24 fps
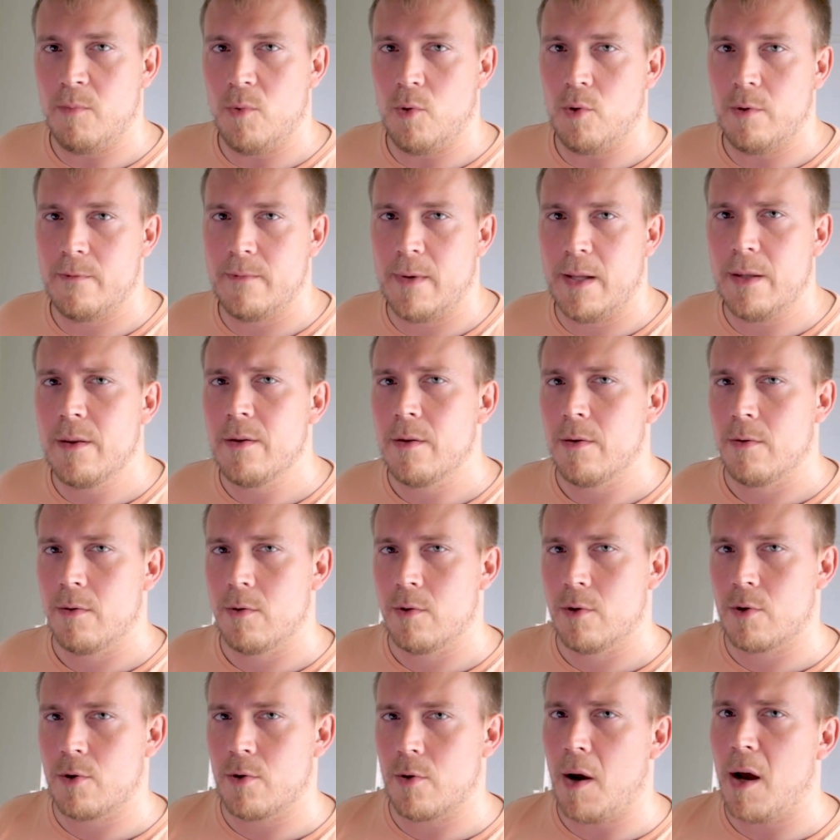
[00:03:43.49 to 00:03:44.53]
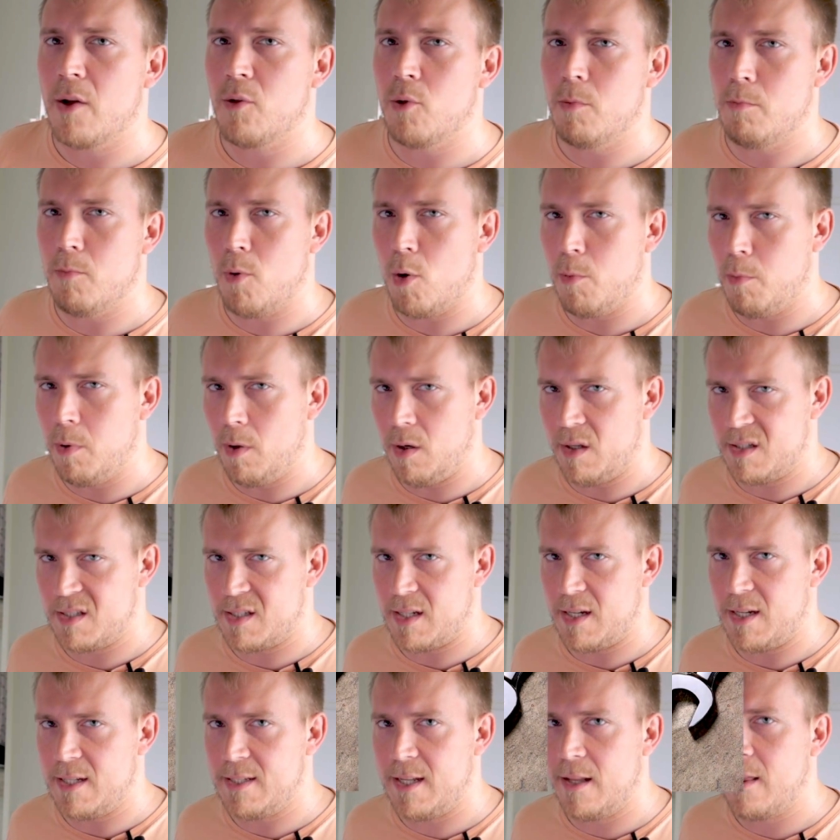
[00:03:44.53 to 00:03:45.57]
movement, try to
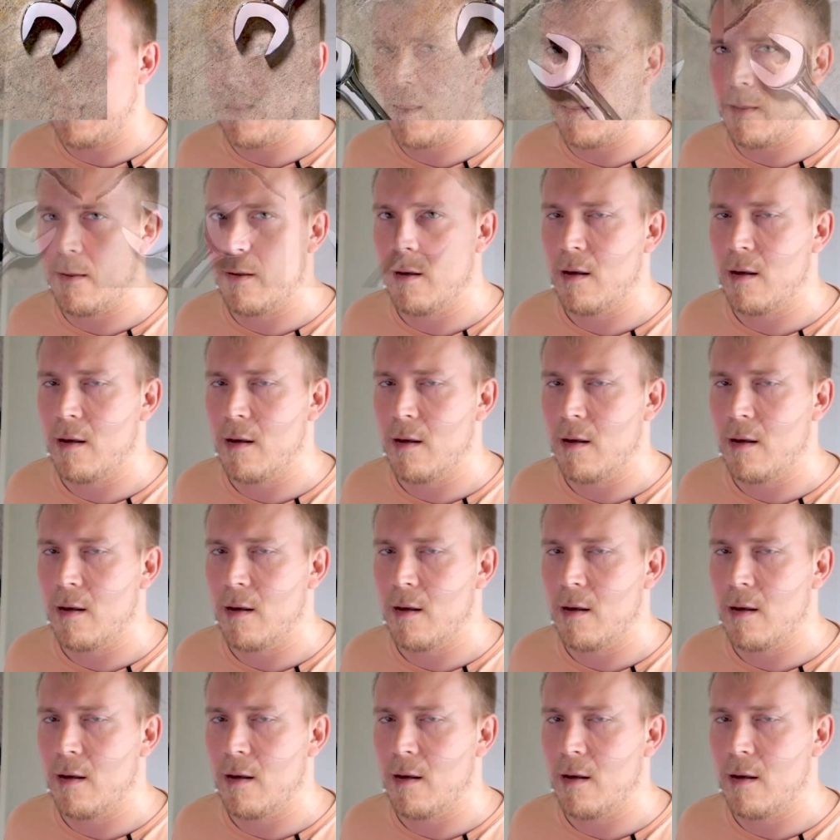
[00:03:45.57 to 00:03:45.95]
mobilize it.